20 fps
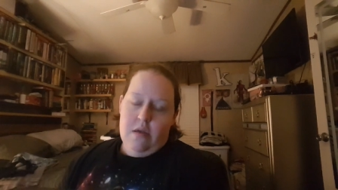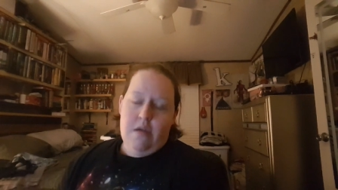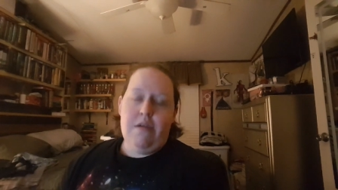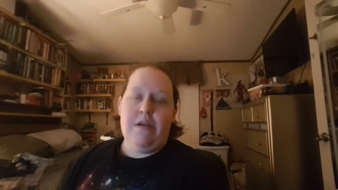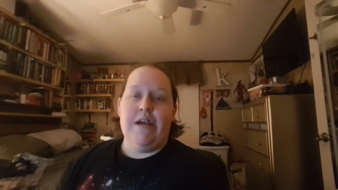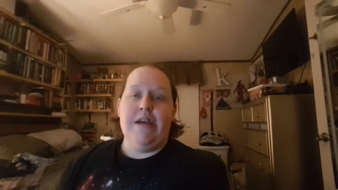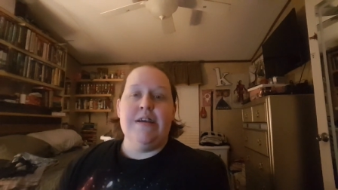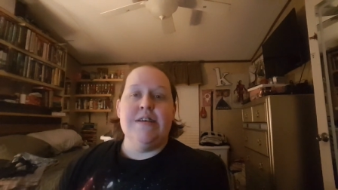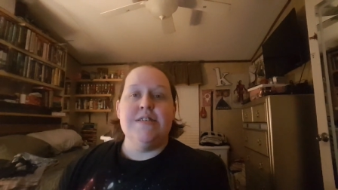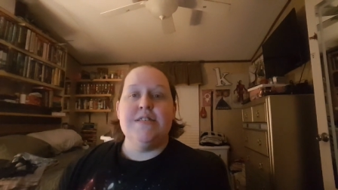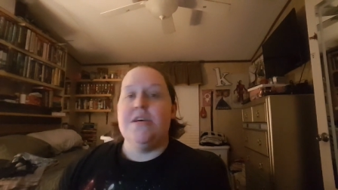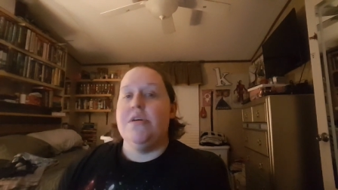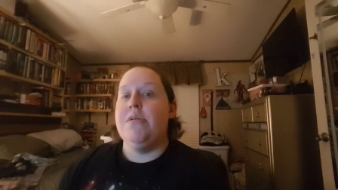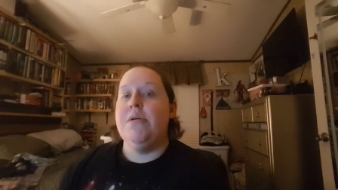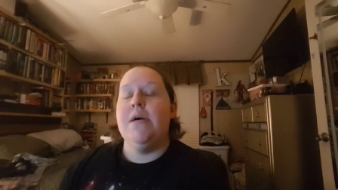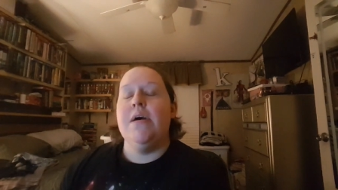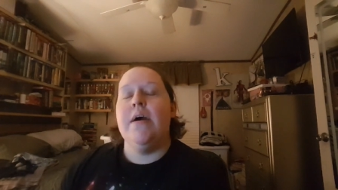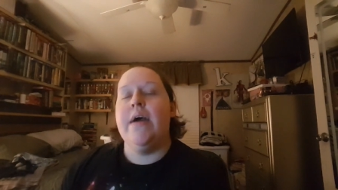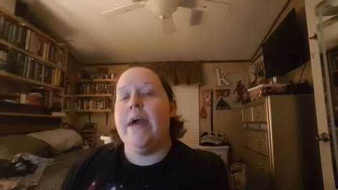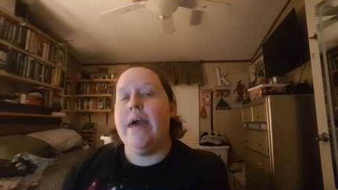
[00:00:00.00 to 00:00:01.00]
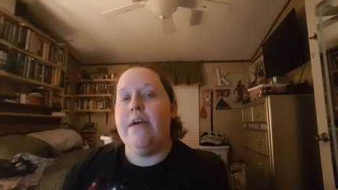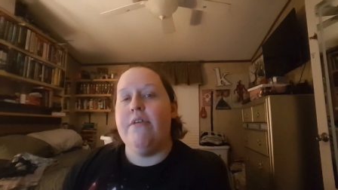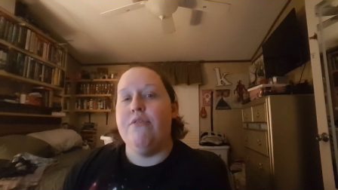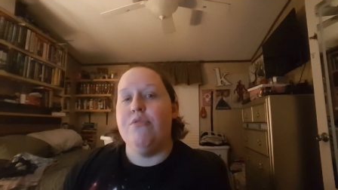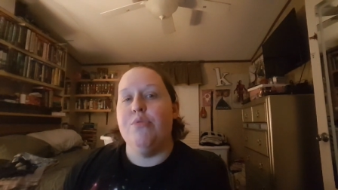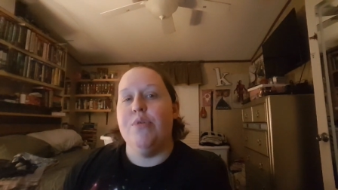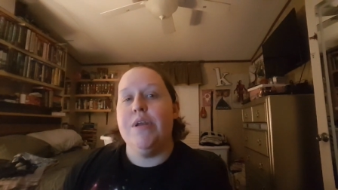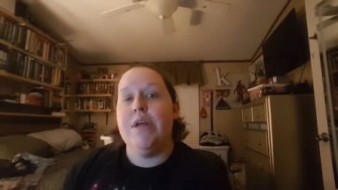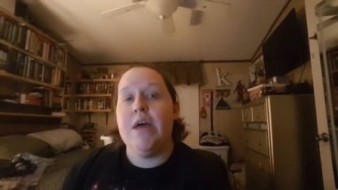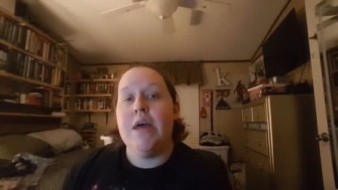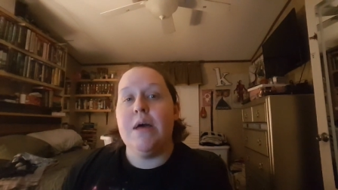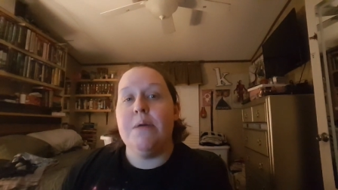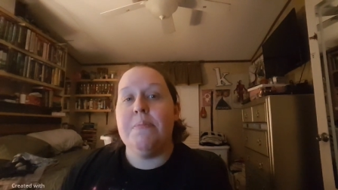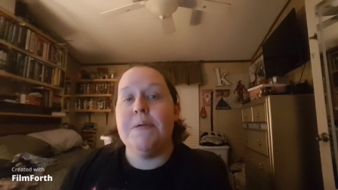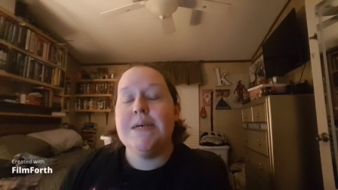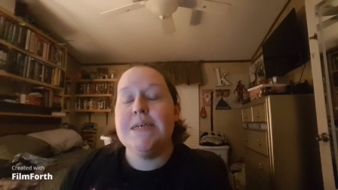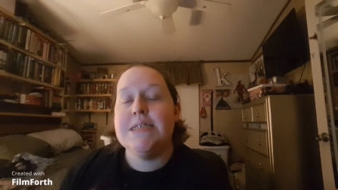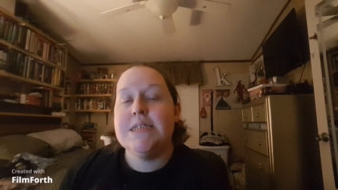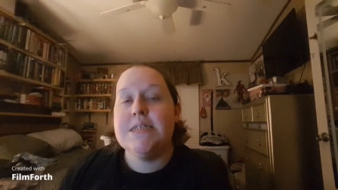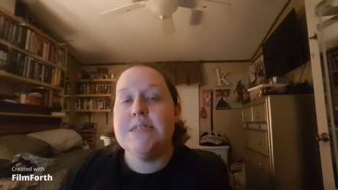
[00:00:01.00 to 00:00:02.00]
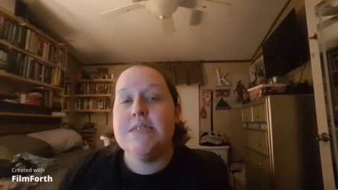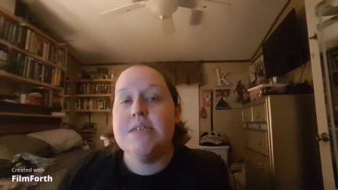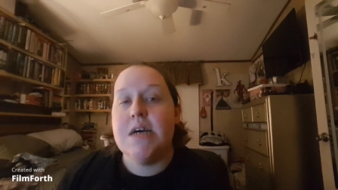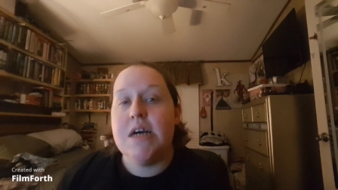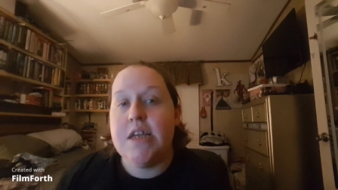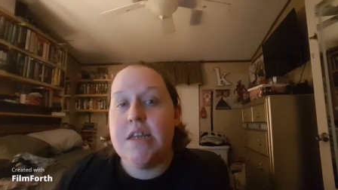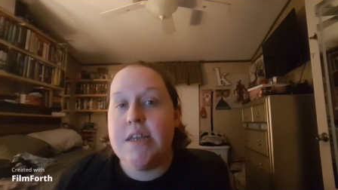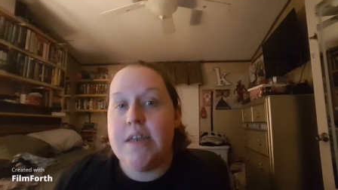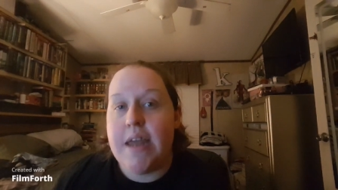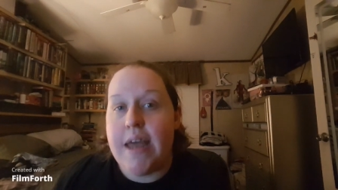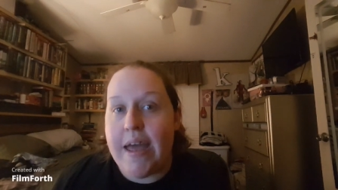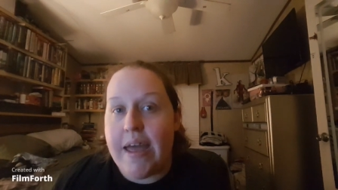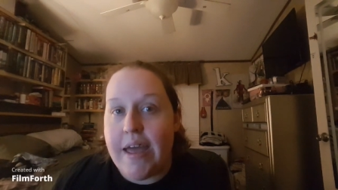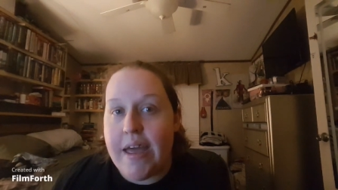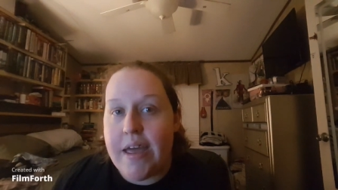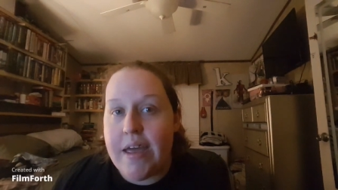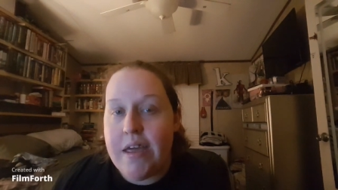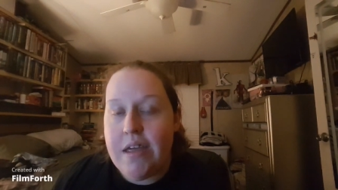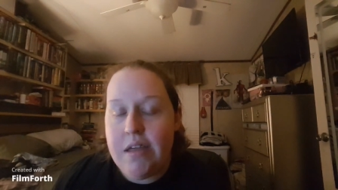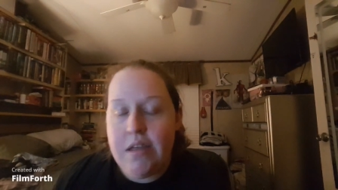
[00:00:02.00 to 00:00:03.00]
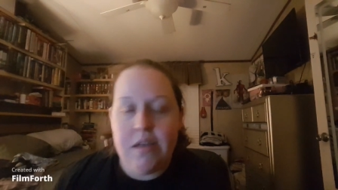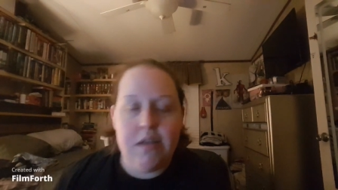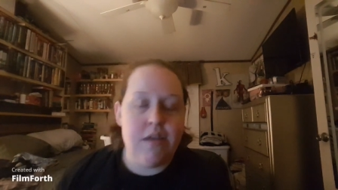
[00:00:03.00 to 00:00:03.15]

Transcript: Alright, so hey everyone, happy Sunday.